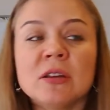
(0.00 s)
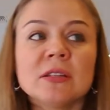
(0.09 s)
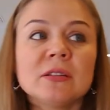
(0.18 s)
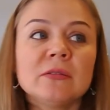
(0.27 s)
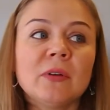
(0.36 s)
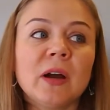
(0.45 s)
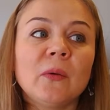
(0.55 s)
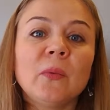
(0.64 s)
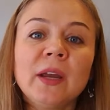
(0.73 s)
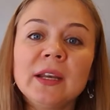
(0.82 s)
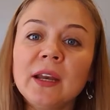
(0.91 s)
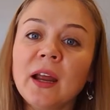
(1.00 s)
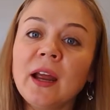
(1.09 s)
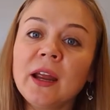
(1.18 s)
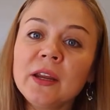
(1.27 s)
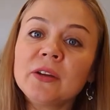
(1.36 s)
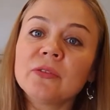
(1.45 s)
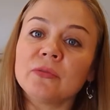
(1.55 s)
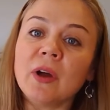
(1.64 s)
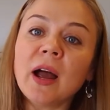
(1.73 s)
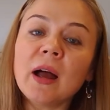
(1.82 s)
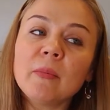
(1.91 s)
So uh, when I grew
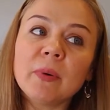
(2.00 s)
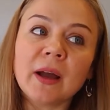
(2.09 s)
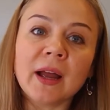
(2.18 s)
up,